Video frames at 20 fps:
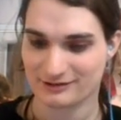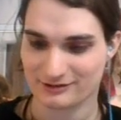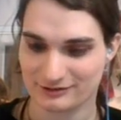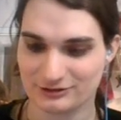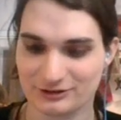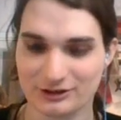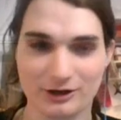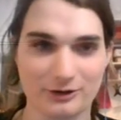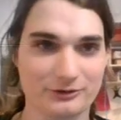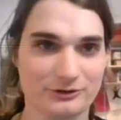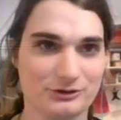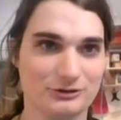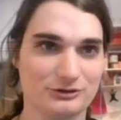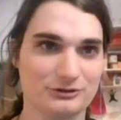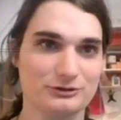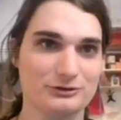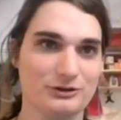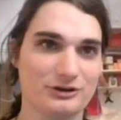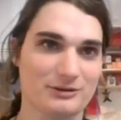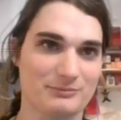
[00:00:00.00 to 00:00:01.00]

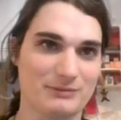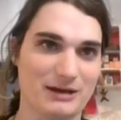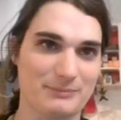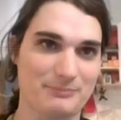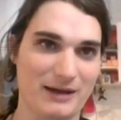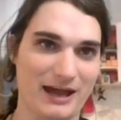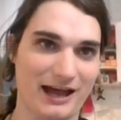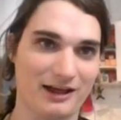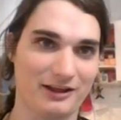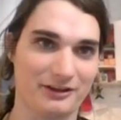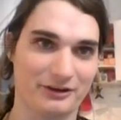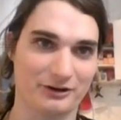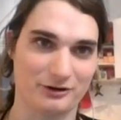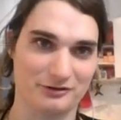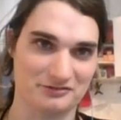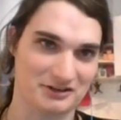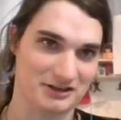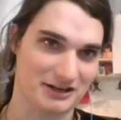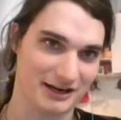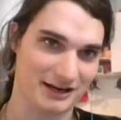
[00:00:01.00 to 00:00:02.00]
you look at my palette
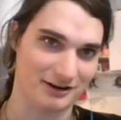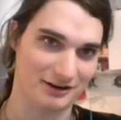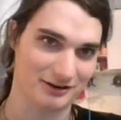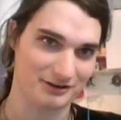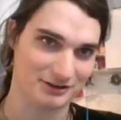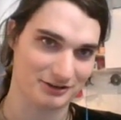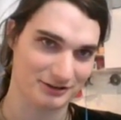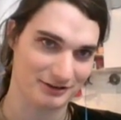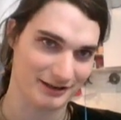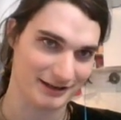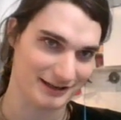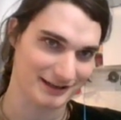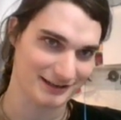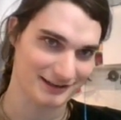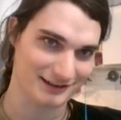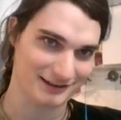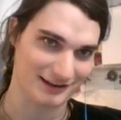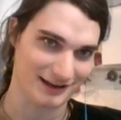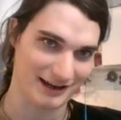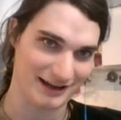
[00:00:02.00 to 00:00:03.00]
over here and you're like,
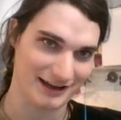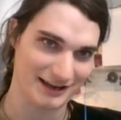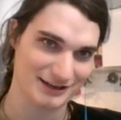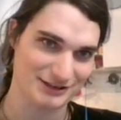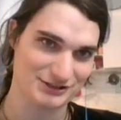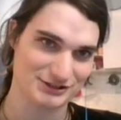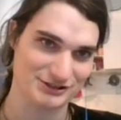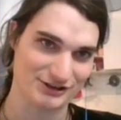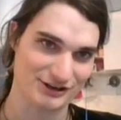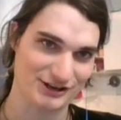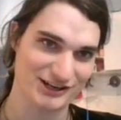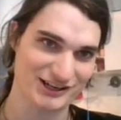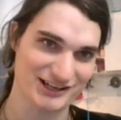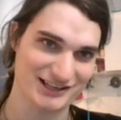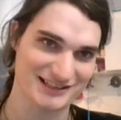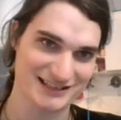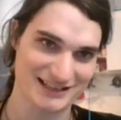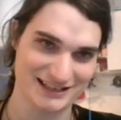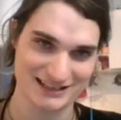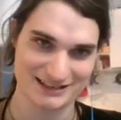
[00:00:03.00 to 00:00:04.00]
I sure
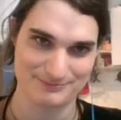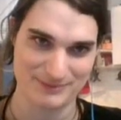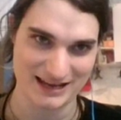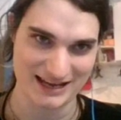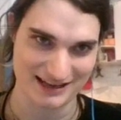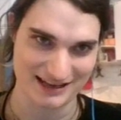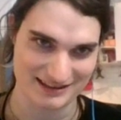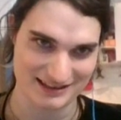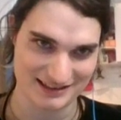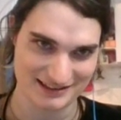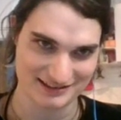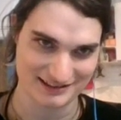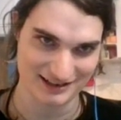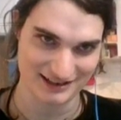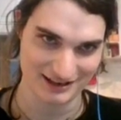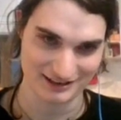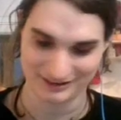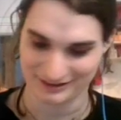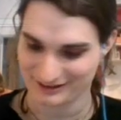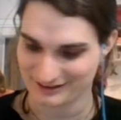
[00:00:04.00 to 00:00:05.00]
did pick this
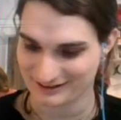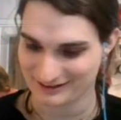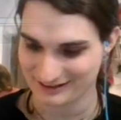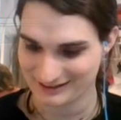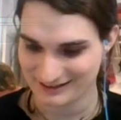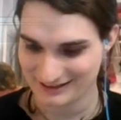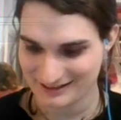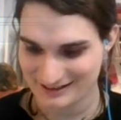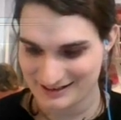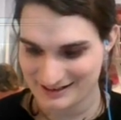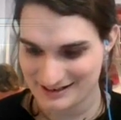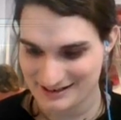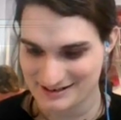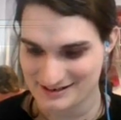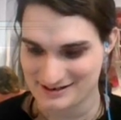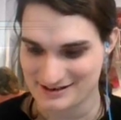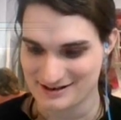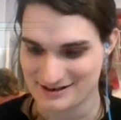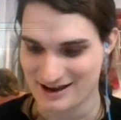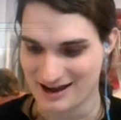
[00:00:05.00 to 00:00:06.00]
color,
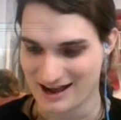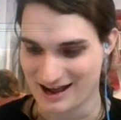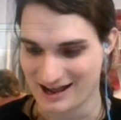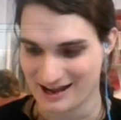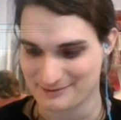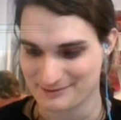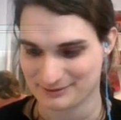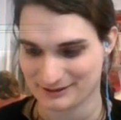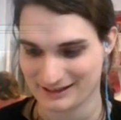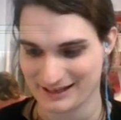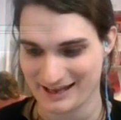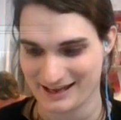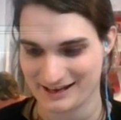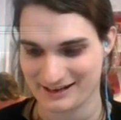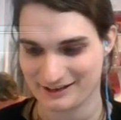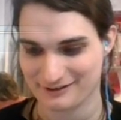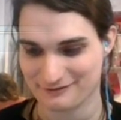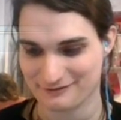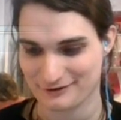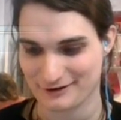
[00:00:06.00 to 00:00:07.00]
not
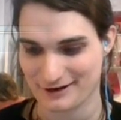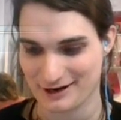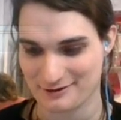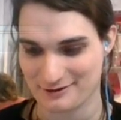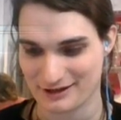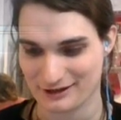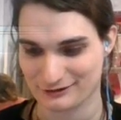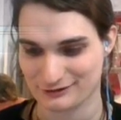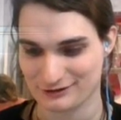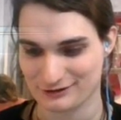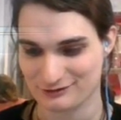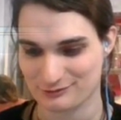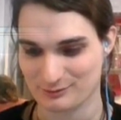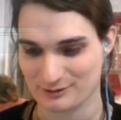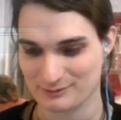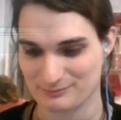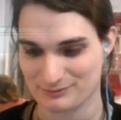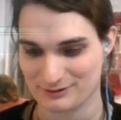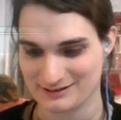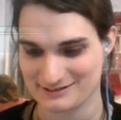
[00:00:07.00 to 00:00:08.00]
planning for how that looks
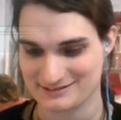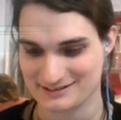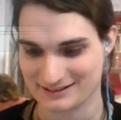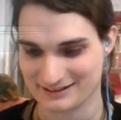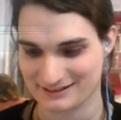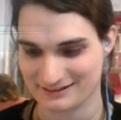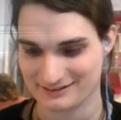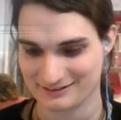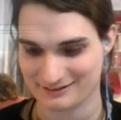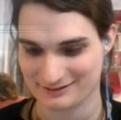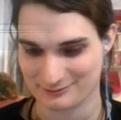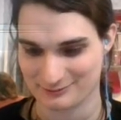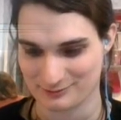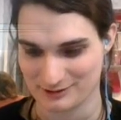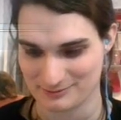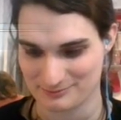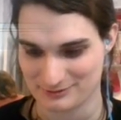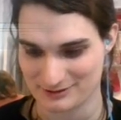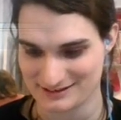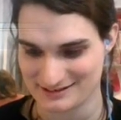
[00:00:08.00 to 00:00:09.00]
when printed.
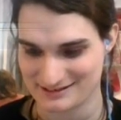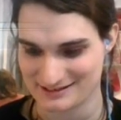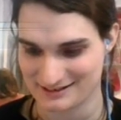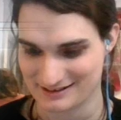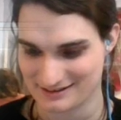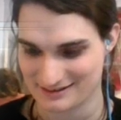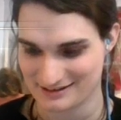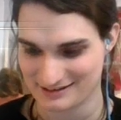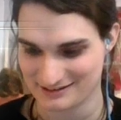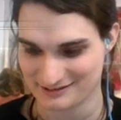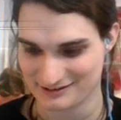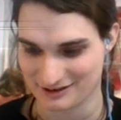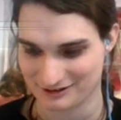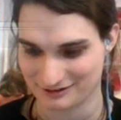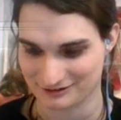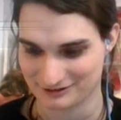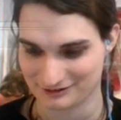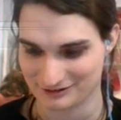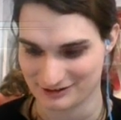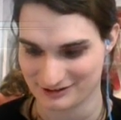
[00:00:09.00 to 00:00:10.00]
When printed, this
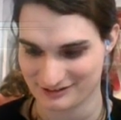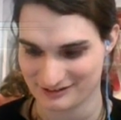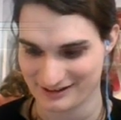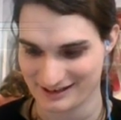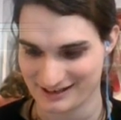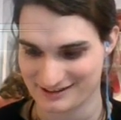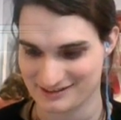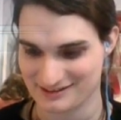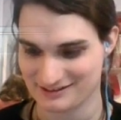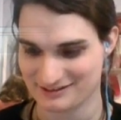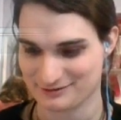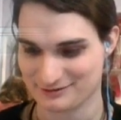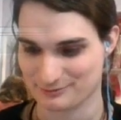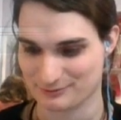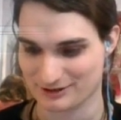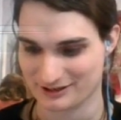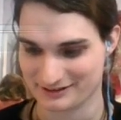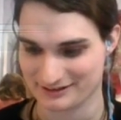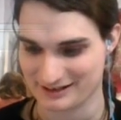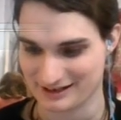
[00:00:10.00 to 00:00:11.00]
color looks like this
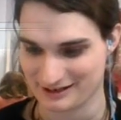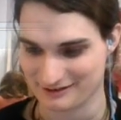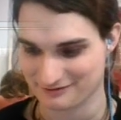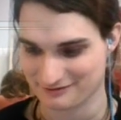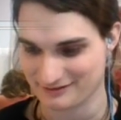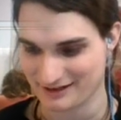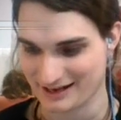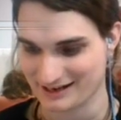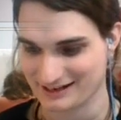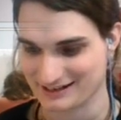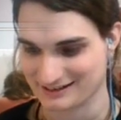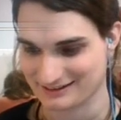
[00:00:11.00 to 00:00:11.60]
one, if anything.